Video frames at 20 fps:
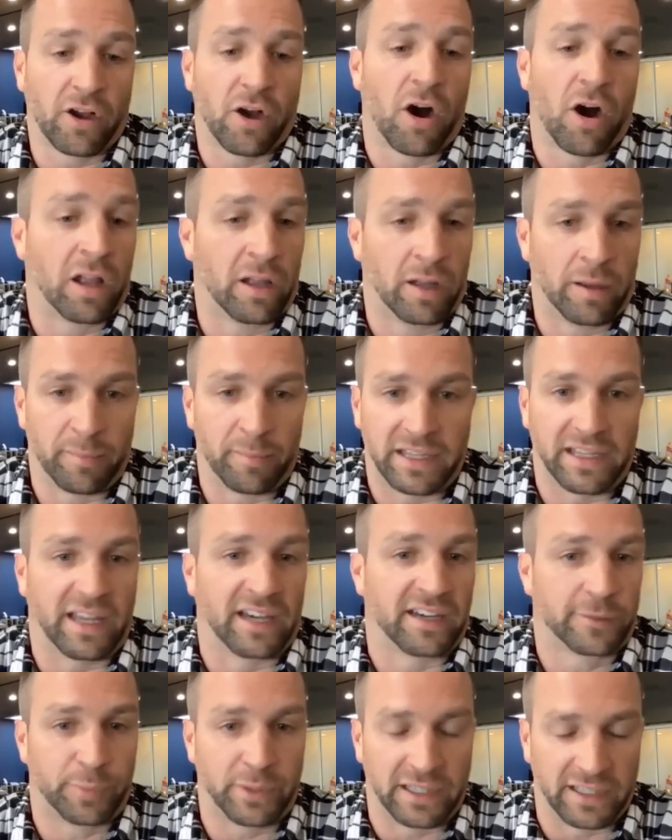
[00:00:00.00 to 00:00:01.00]
call them
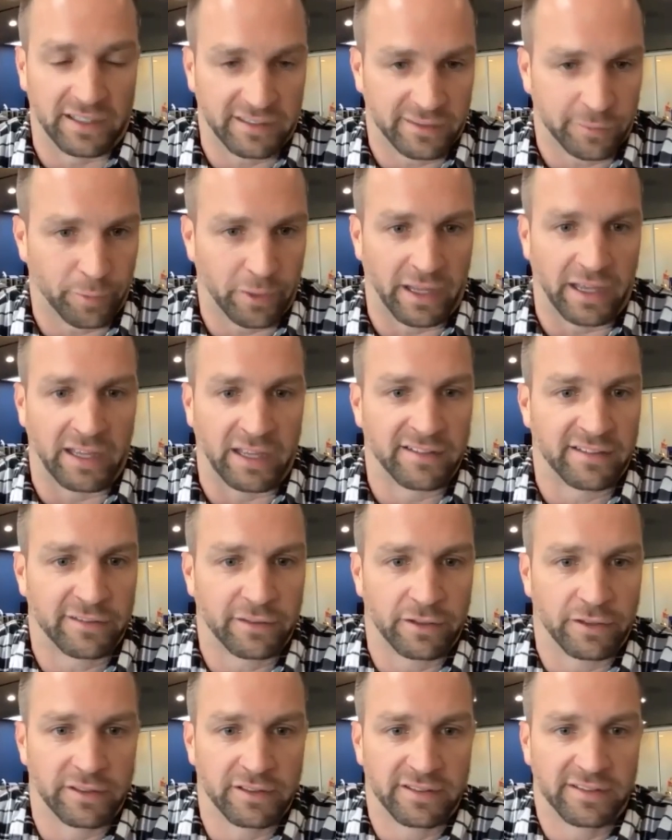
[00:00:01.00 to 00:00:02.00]
eXp Explain.
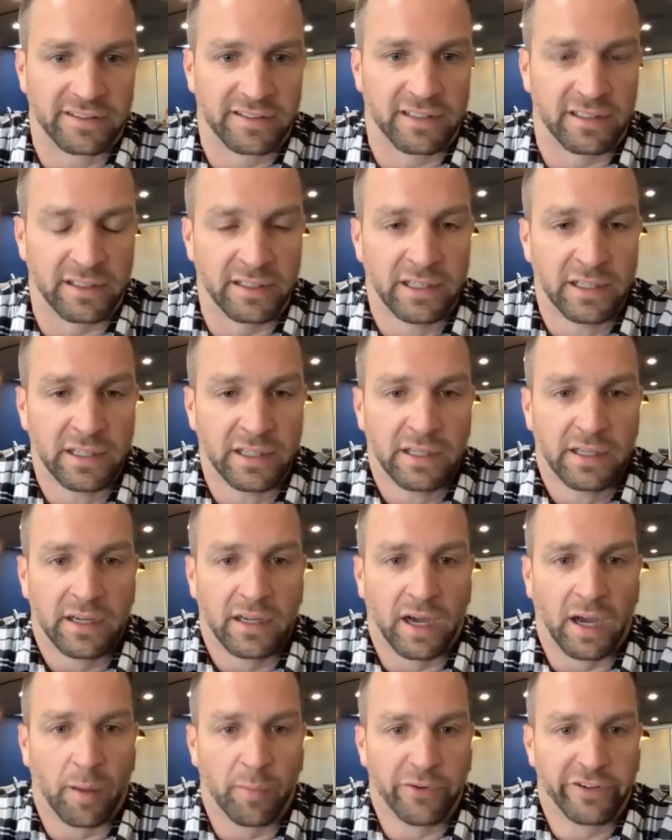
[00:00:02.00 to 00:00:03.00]
So you'll see
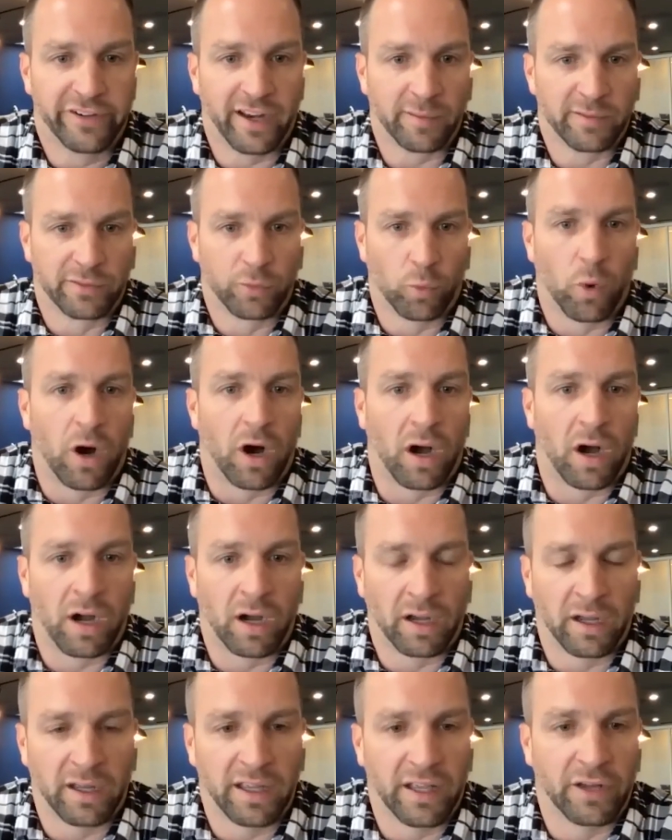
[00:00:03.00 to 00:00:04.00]
James
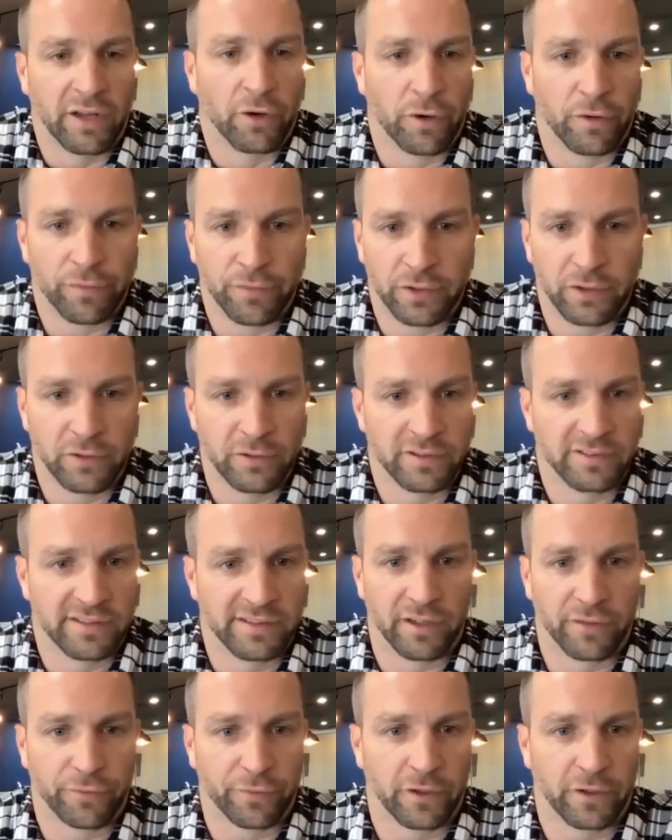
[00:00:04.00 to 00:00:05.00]
Wong interviews
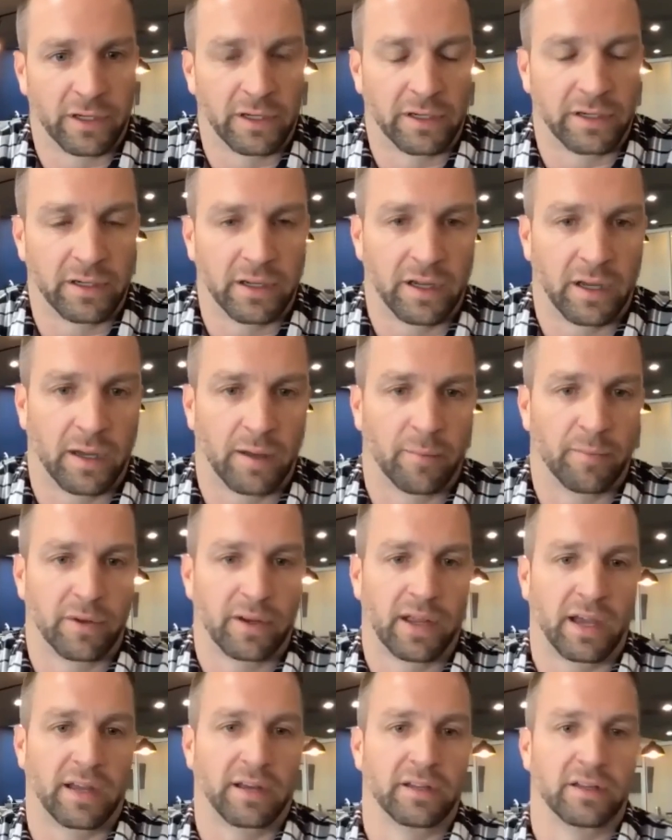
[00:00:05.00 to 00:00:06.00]
different
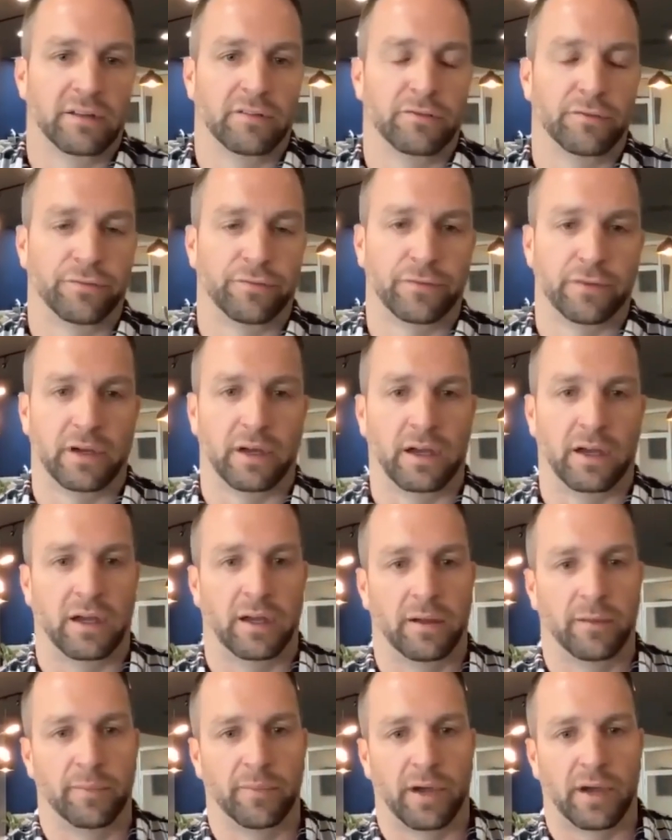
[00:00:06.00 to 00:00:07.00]
kind of
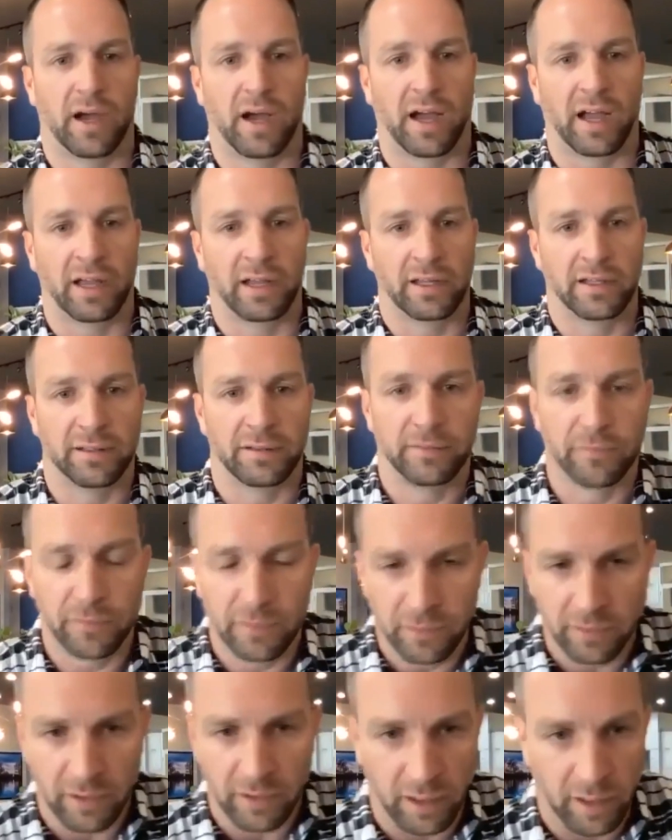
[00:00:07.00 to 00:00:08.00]
high
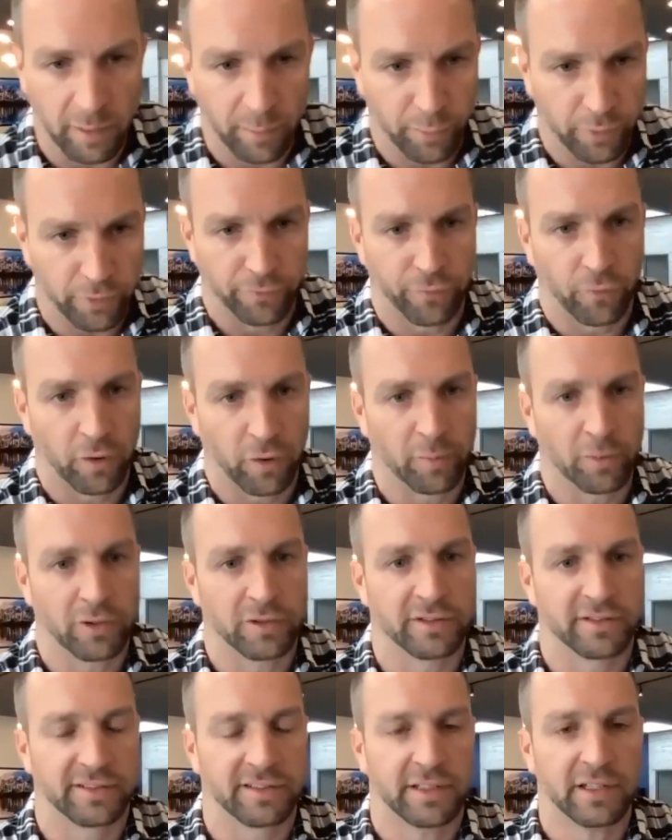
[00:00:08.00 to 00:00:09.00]

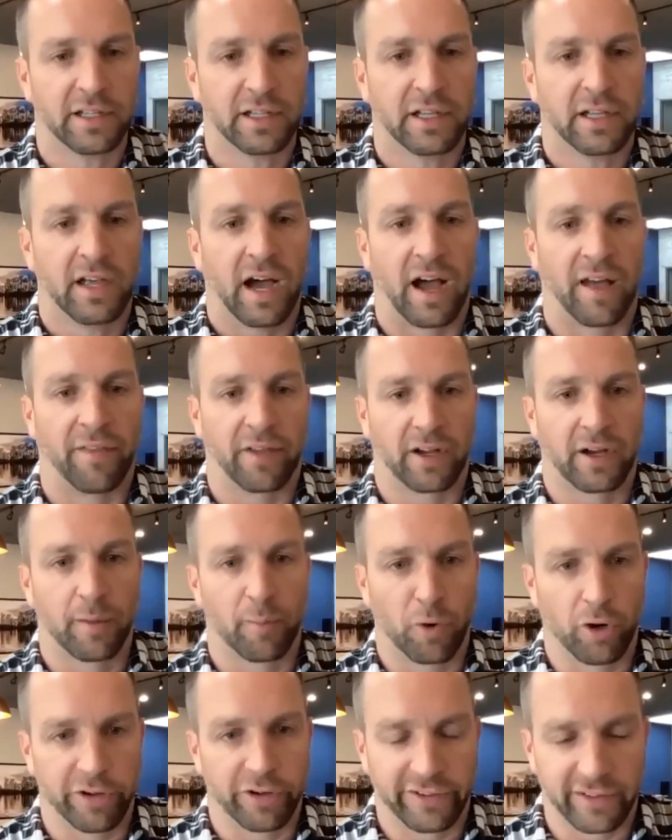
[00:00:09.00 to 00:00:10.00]
performers on the
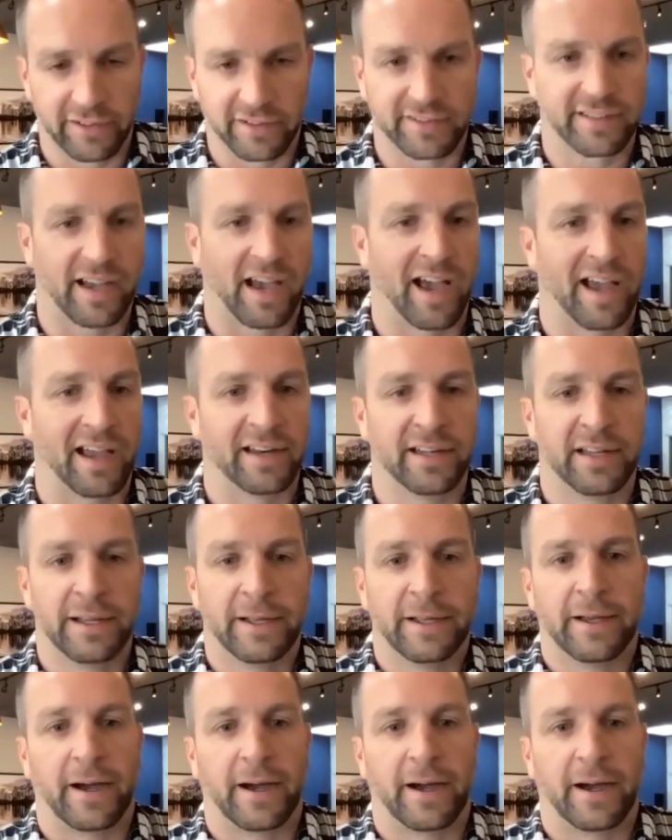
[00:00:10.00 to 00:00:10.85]
commercial side.